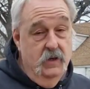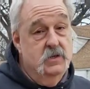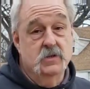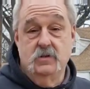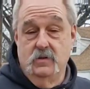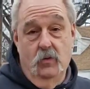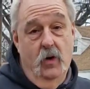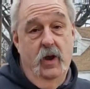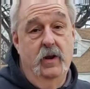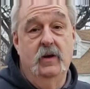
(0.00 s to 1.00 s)
It's just the
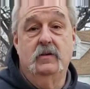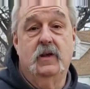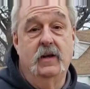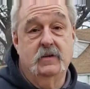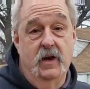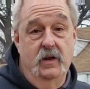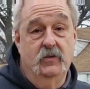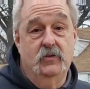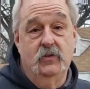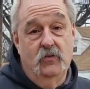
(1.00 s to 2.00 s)
way it is. Like I say,
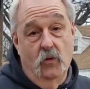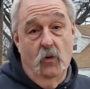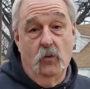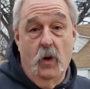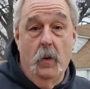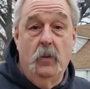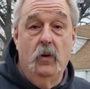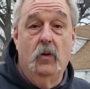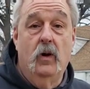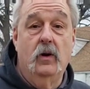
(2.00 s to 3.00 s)
this is the fourth one I
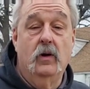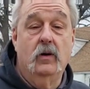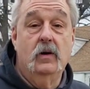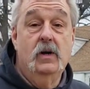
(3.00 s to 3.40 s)
put on here.